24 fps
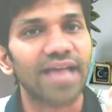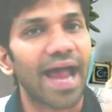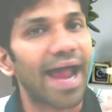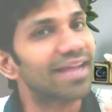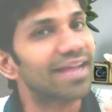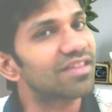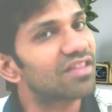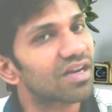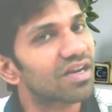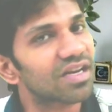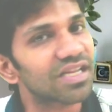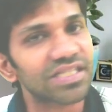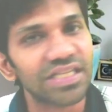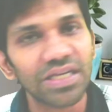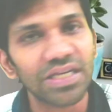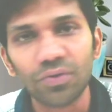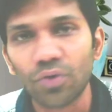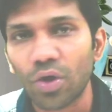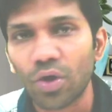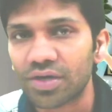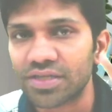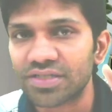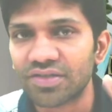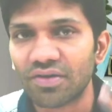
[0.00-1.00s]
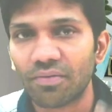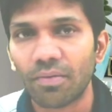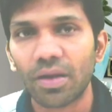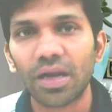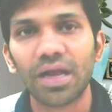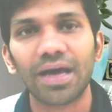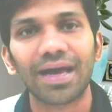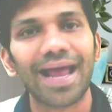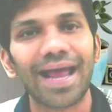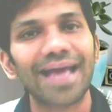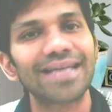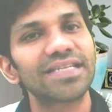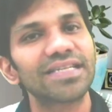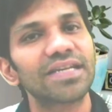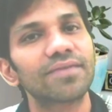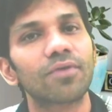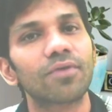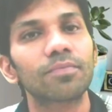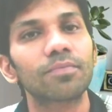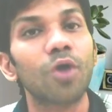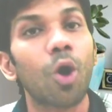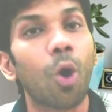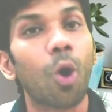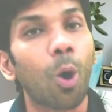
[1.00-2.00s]
either received or receivable arising from
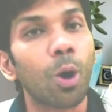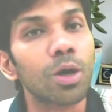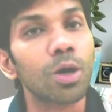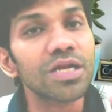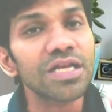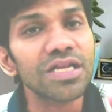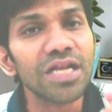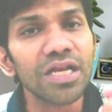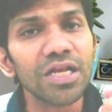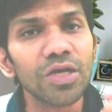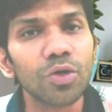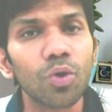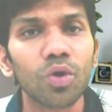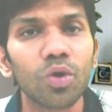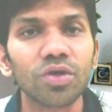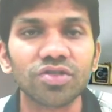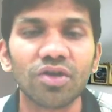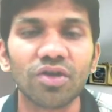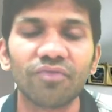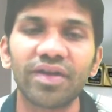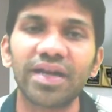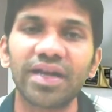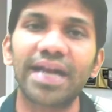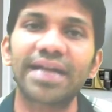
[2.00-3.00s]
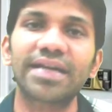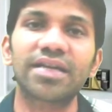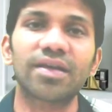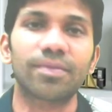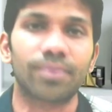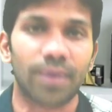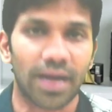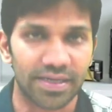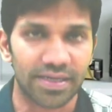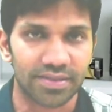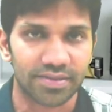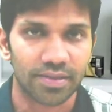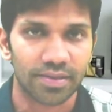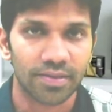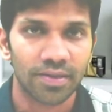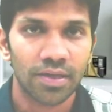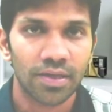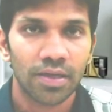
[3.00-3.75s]
the ordinary course of an enterprise,